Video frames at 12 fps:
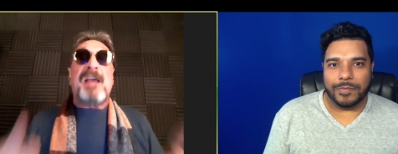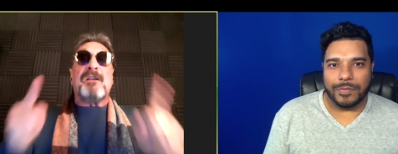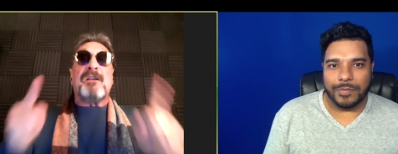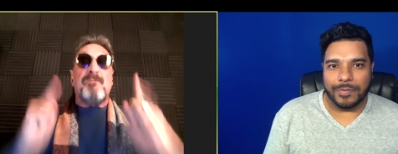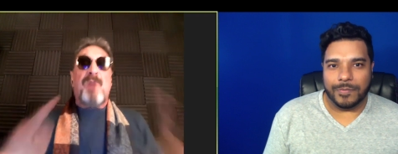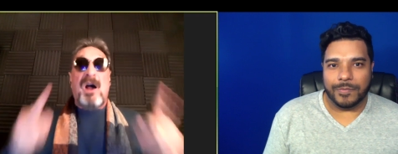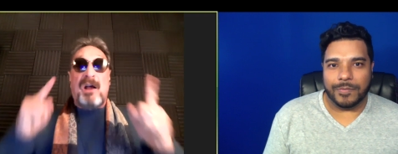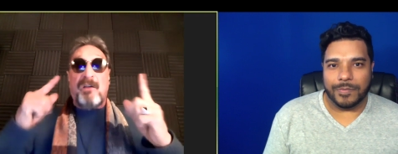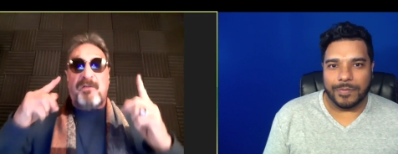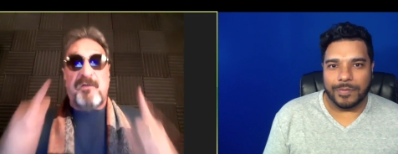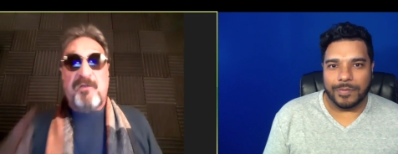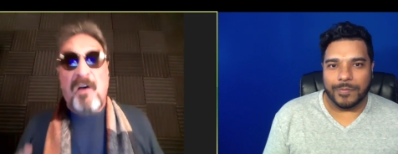Speaker 1: in my
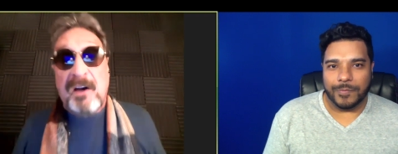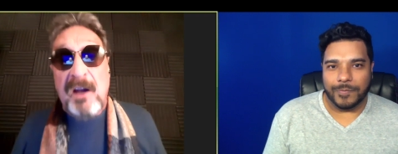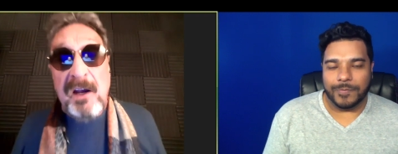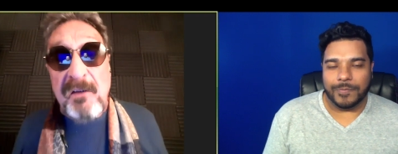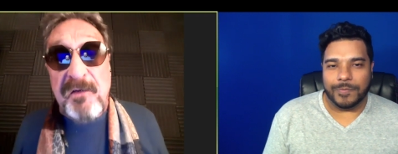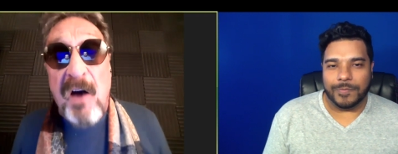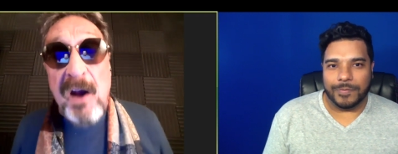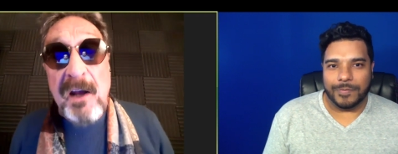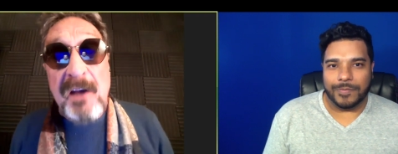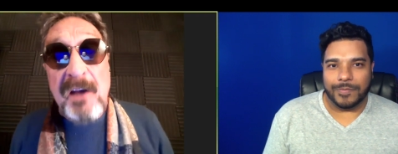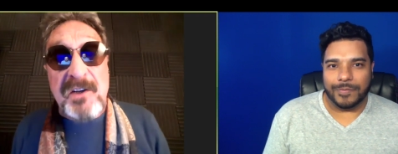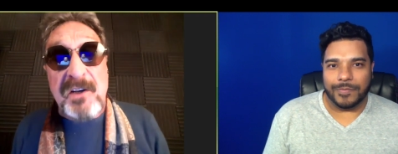fucking
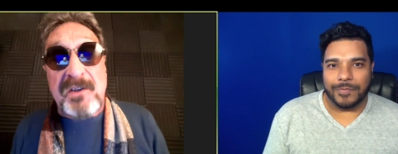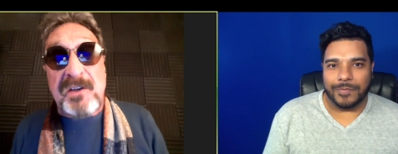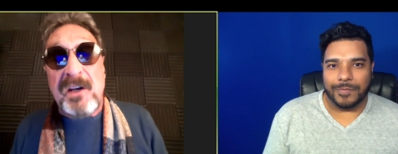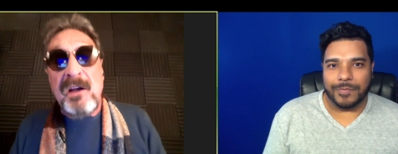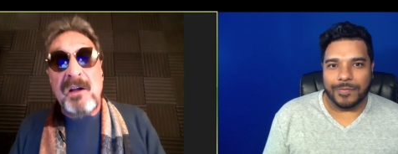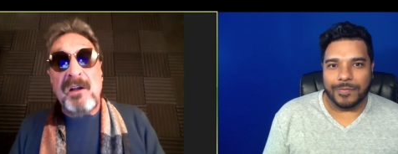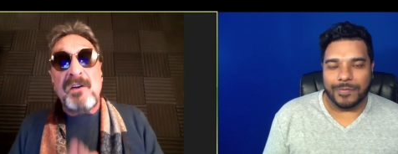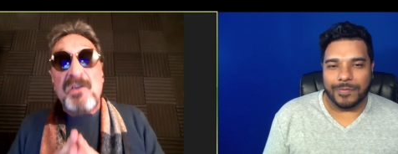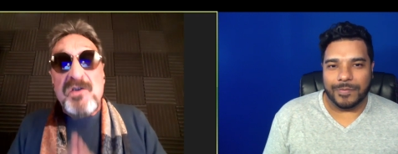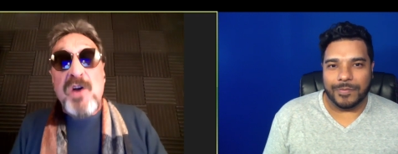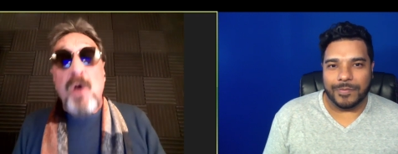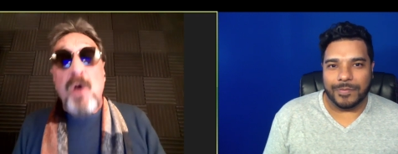finances.
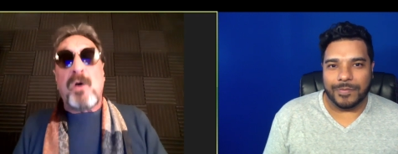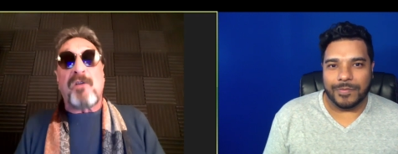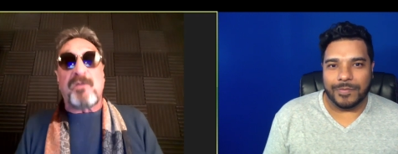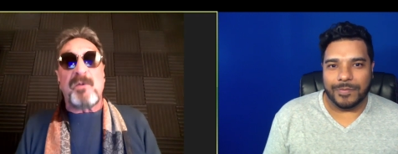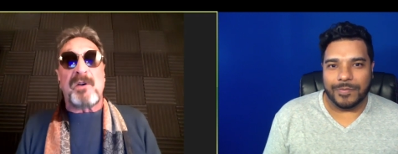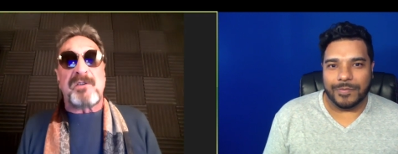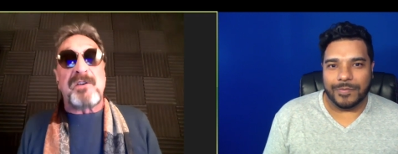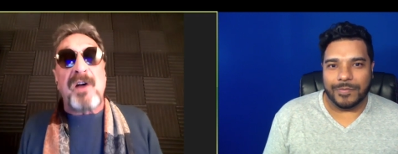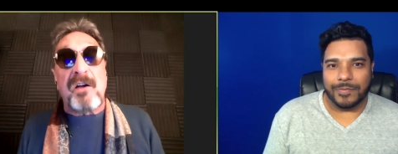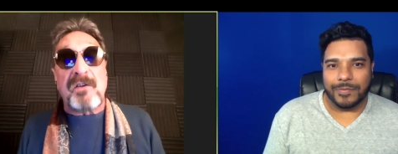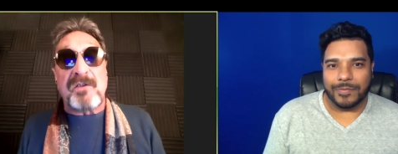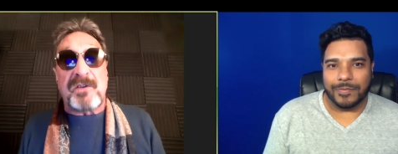No government
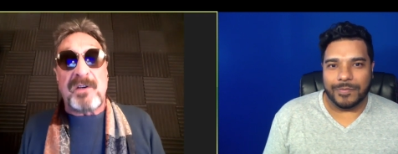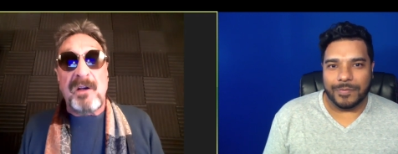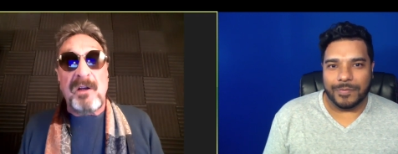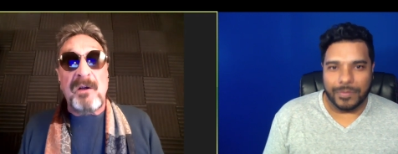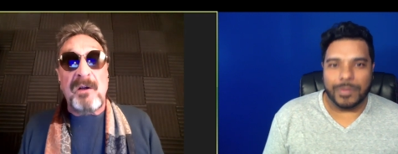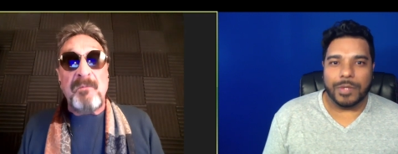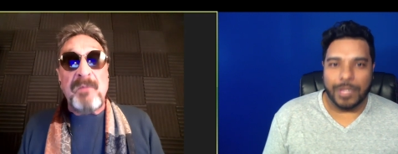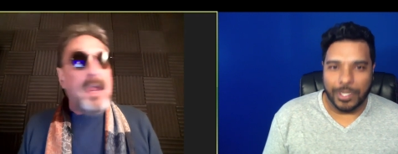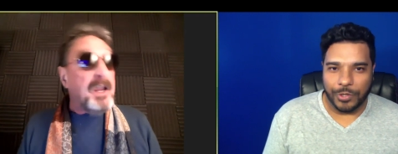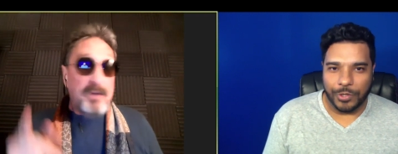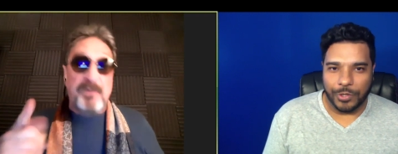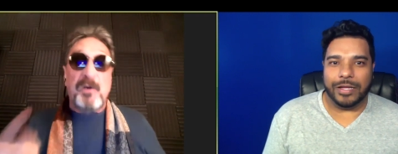does.
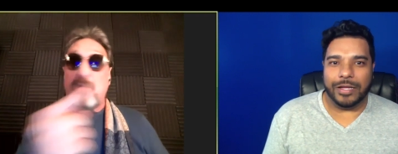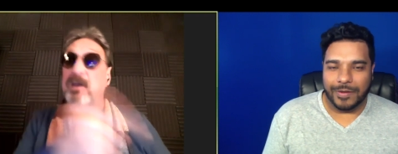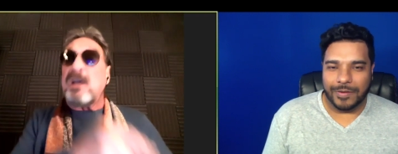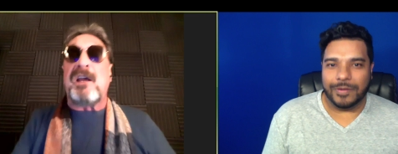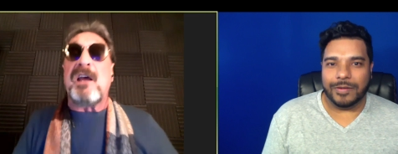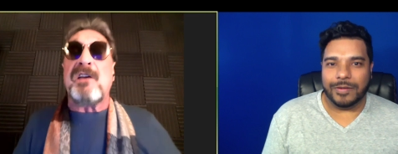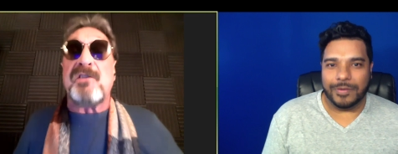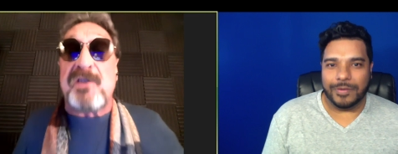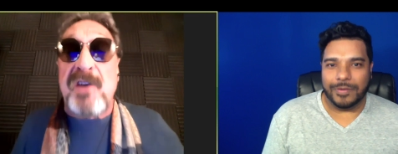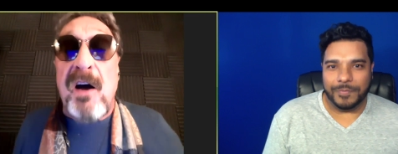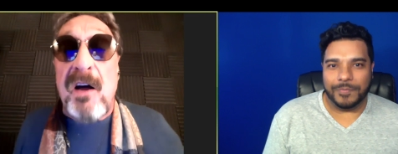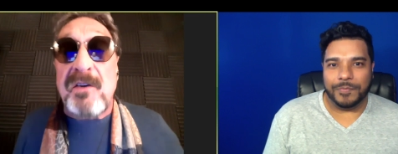Agreed. And if you think it
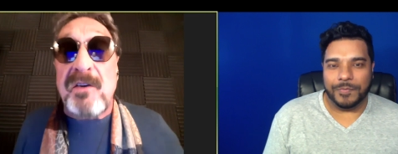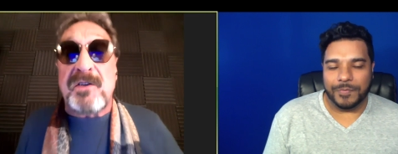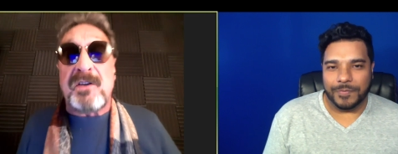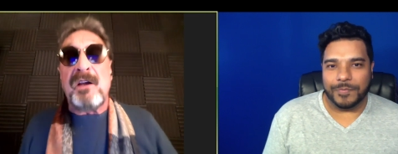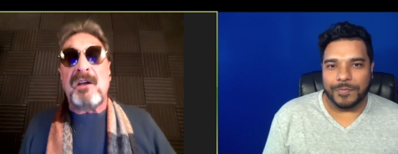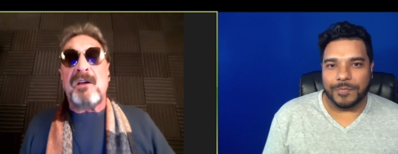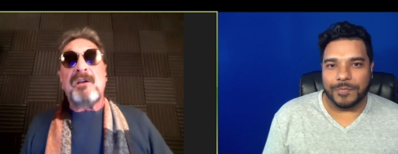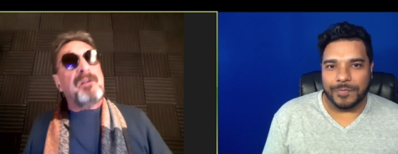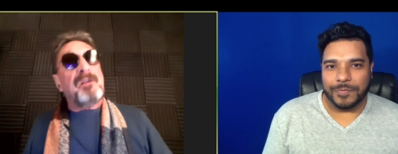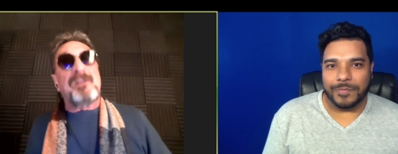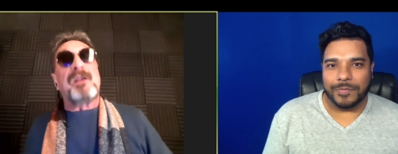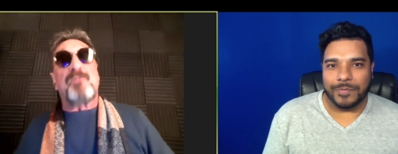does,
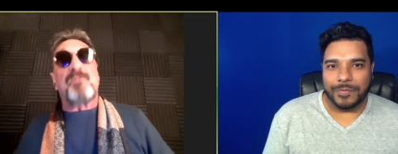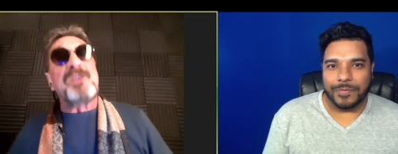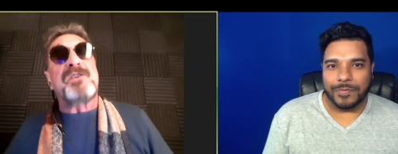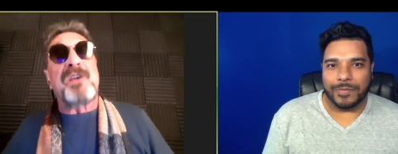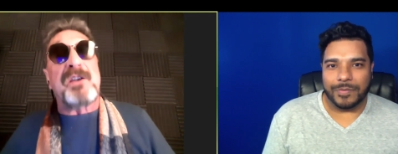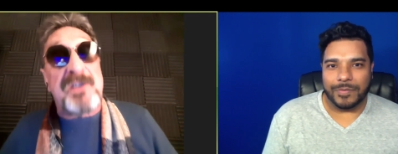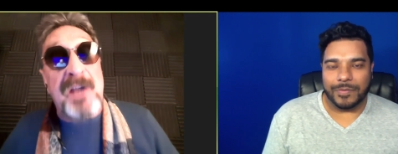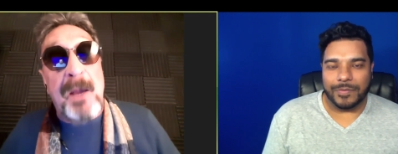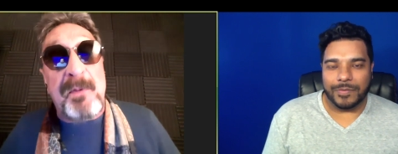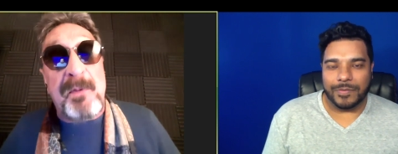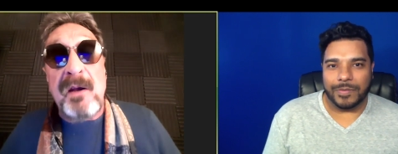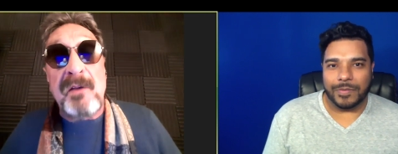then please
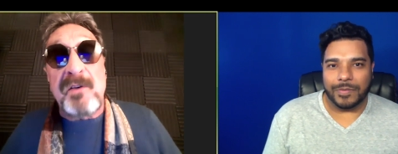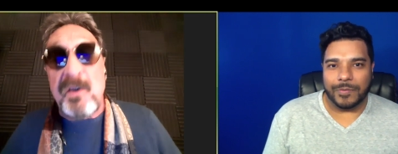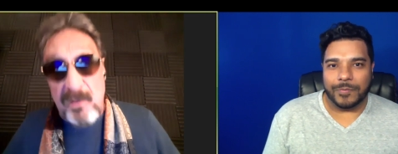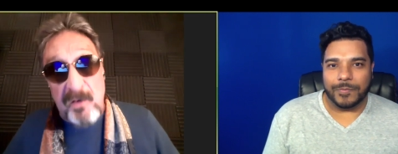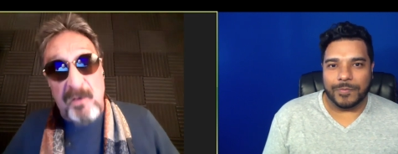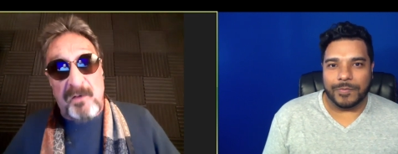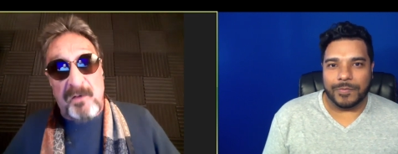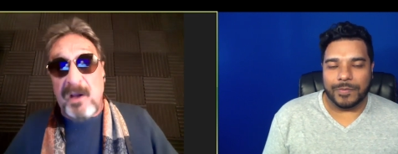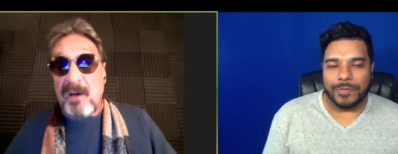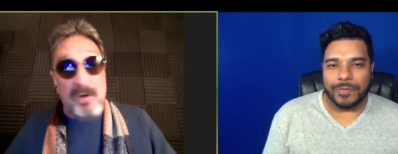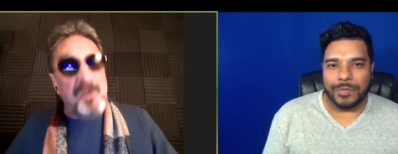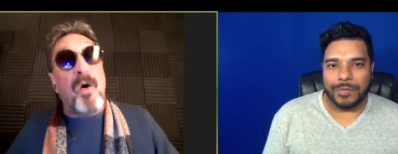accept the truth
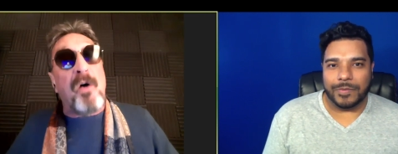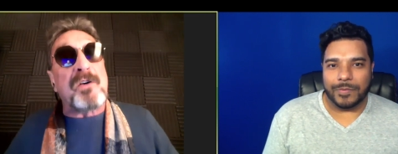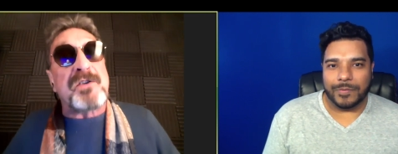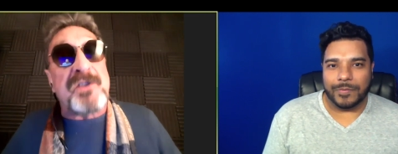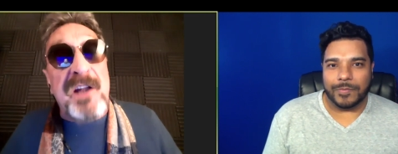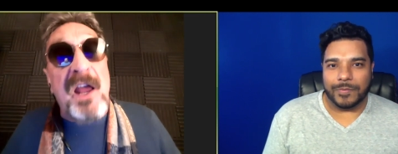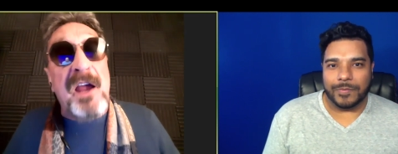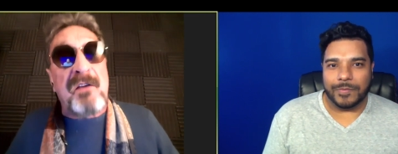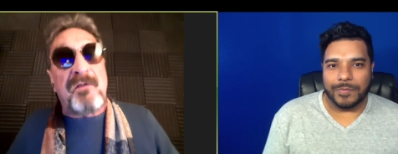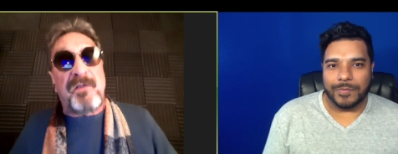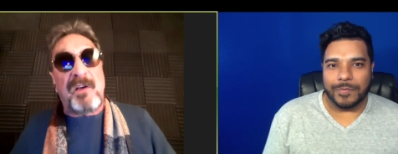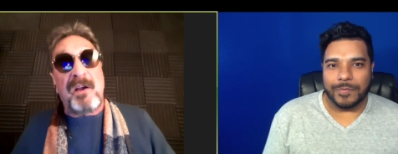that you are a
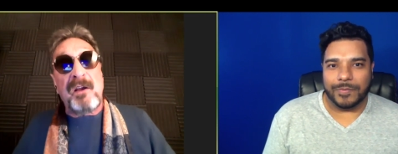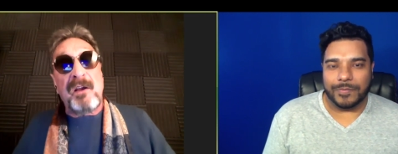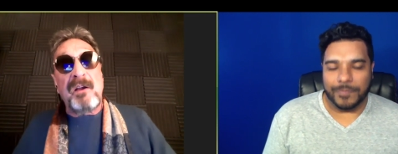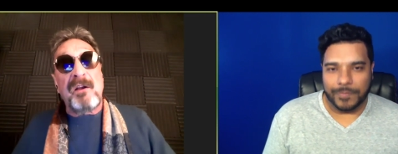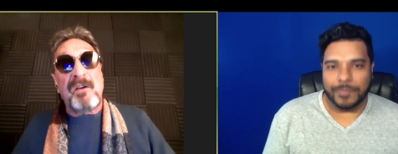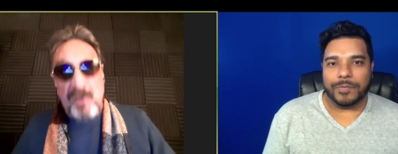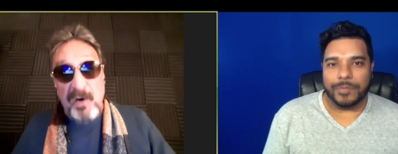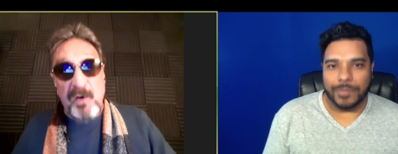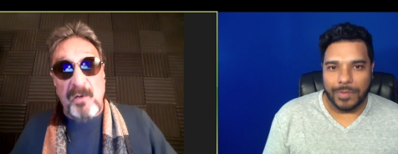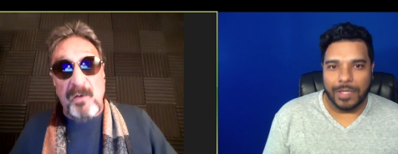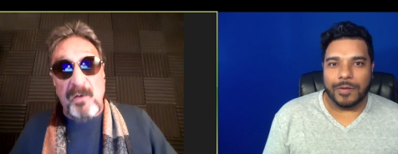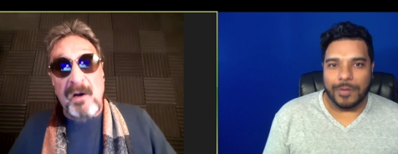slave
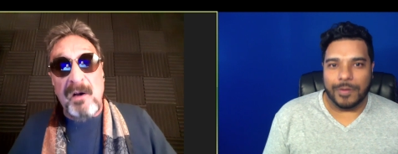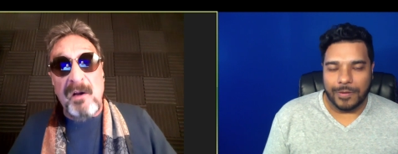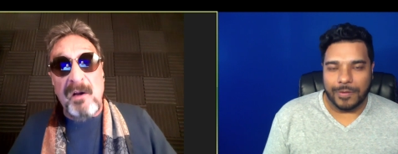to